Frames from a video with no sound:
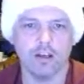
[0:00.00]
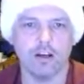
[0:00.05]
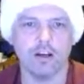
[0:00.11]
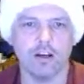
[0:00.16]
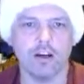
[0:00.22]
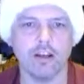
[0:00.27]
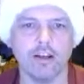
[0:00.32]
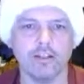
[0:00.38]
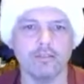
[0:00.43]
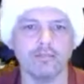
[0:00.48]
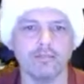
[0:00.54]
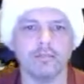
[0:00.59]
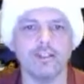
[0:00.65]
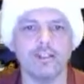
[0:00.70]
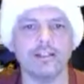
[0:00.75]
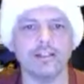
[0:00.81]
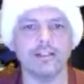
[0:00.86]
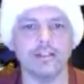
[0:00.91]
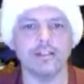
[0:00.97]
All right,
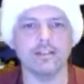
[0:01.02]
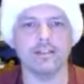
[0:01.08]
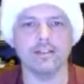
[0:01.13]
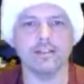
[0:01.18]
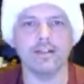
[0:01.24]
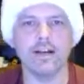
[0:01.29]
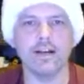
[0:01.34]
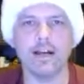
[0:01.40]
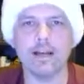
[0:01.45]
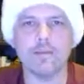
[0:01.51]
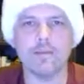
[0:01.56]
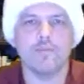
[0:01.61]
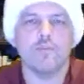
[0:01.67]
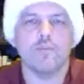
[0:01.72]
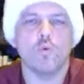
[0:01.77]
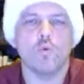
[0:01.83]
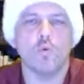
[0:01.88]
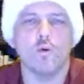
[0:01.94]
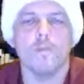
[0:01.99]
it is time
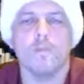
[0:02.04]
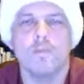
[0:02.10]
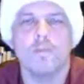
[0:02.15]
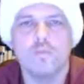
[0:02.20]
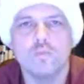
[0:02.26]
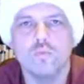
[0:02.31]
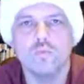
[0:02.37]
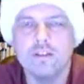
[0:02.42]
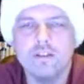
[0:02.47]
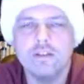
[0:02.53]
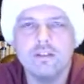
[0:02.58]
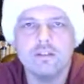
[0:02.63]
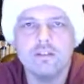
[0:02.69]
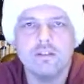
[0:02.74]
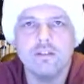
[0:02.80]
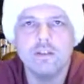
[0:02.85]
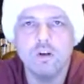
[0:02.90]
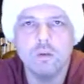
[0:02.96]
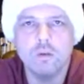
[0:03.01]
for this week's
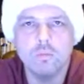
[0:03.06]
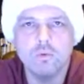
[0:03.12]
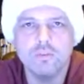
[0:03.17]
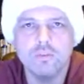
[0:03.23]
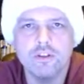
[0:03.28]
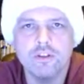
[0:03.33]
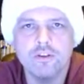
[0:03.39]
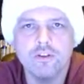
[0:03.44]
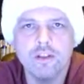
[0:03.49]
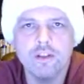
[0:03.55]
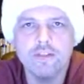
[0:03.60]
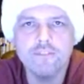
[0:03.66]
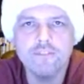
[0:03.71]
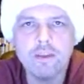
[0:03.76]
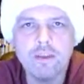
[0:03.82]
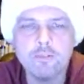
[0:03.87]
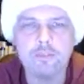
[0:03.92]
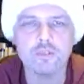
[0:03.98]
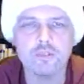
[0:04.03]
The Almost Internet
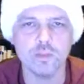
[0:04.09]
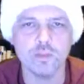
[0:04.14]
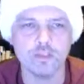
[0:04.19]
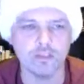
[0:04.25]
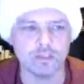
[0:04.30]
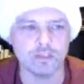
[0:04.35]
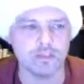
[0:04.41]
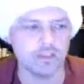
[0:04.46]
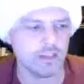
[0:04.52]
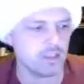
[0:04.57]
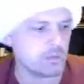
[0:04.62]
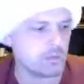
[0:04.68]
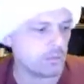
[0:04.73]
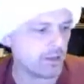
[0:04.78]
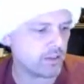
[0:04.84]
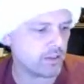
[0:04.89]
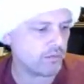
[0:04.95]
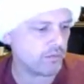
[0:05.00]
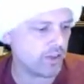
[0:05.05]
Famous Weekly
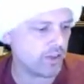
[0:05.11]
TechSpective